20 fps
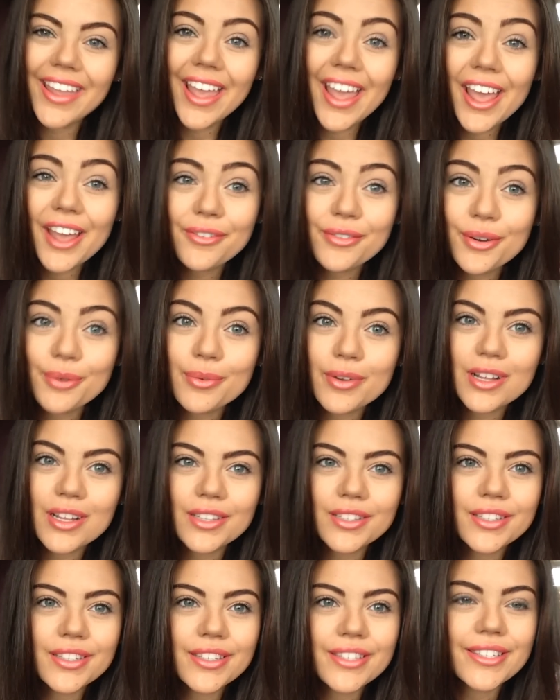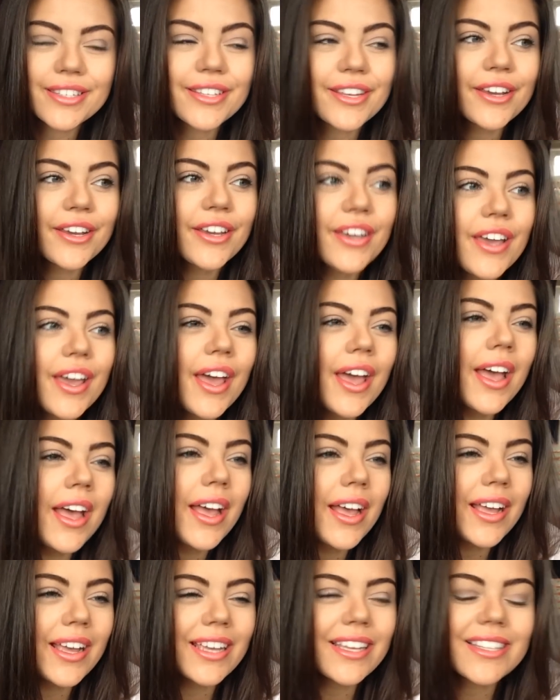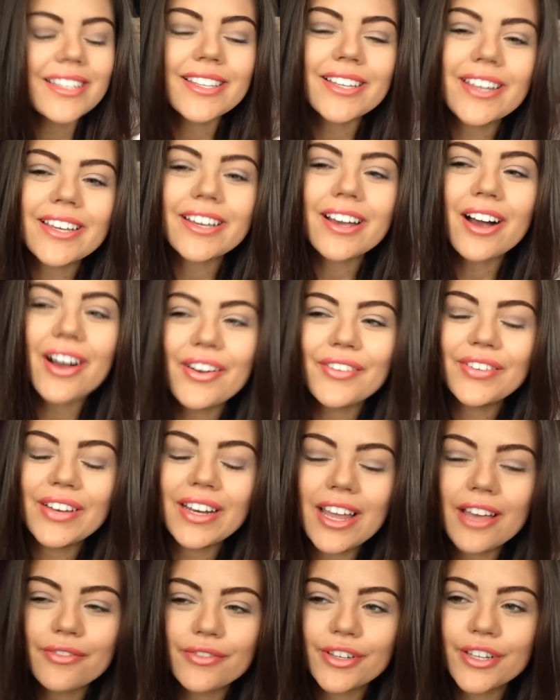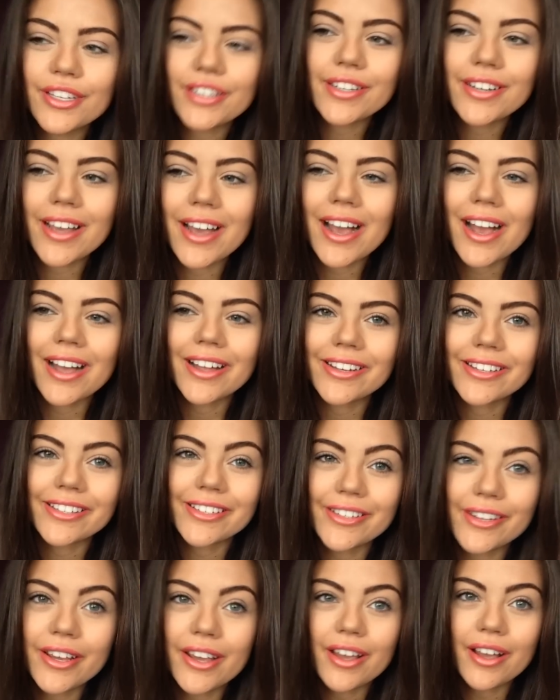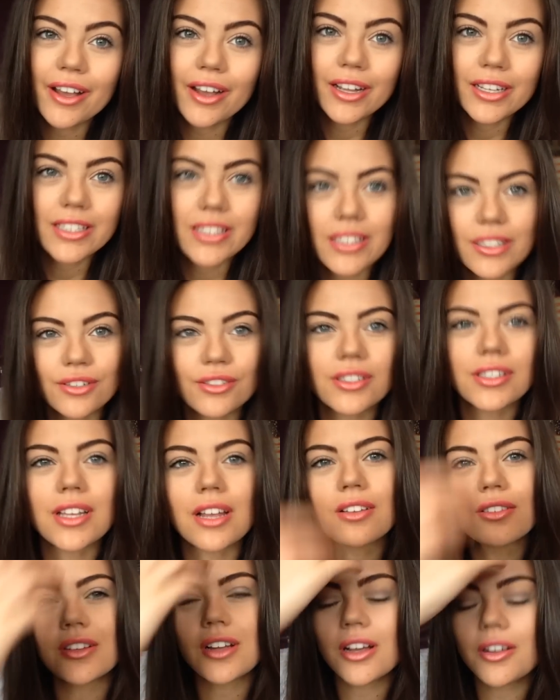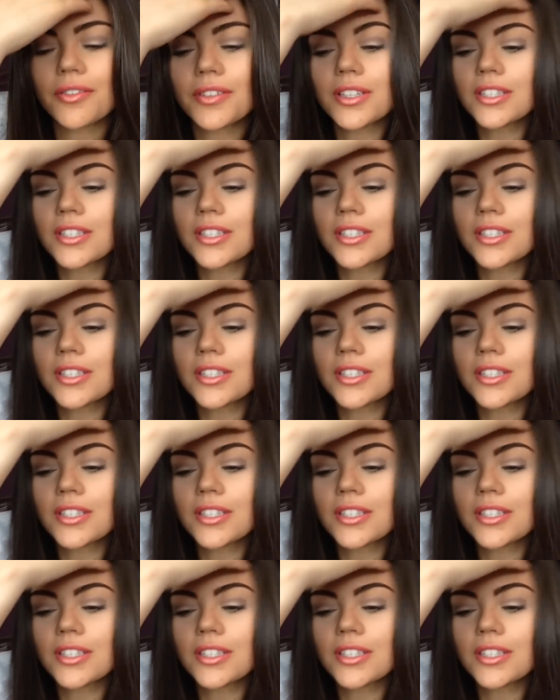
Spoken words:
Hey everyone, so it's like 11:30 and I still sound half